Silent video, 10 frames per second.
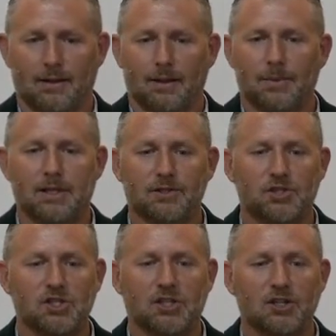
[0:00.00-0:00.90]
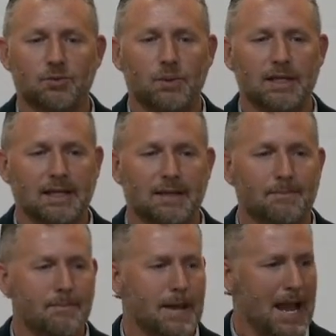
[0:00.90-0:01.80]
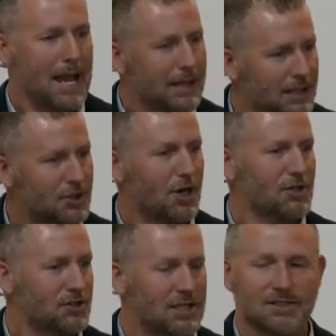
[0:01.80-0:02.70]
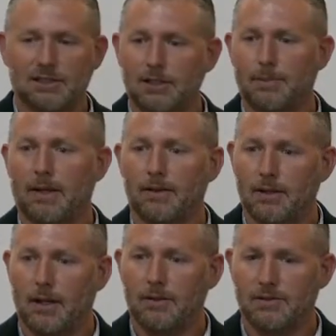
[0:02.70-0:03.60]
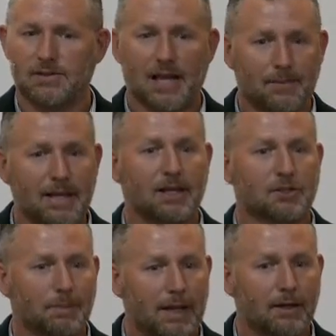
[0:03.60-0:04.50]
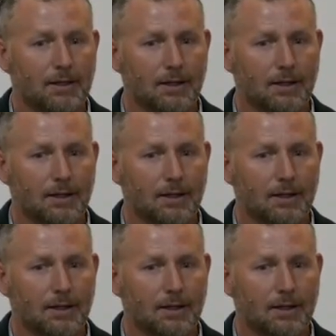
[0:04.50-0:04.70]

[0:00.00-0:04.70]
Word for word: Because just because we can manage our sins a little better than others, does that make us better?